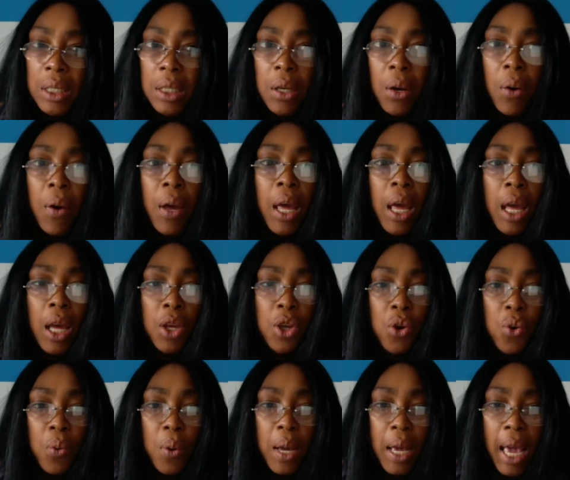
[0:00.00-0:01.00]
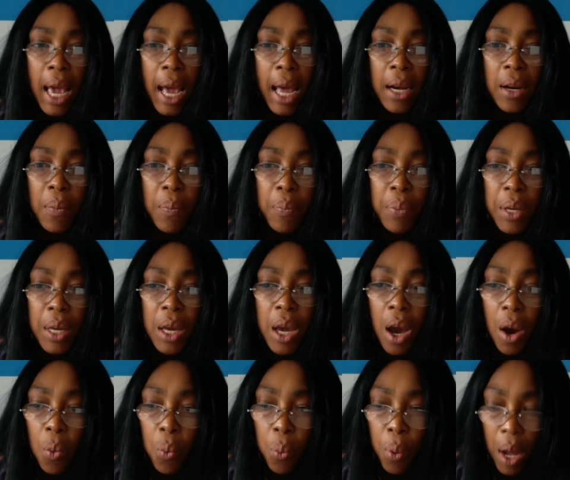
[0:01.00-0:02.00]
So you gotta be
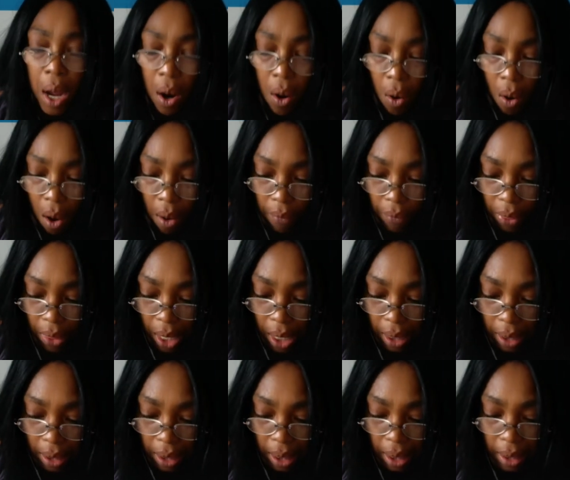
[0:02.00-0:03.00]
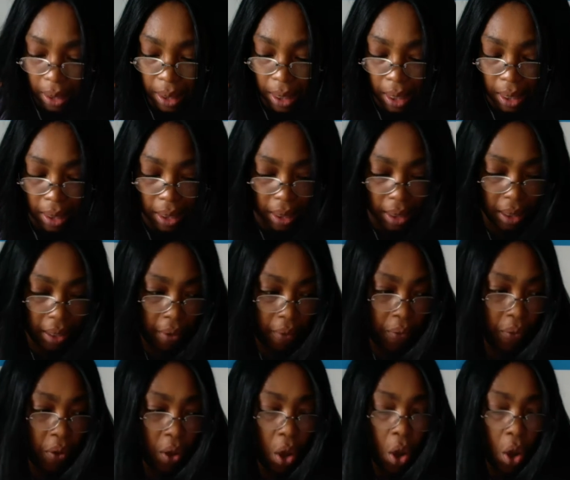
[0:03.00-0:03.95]
aware of this. It's as if,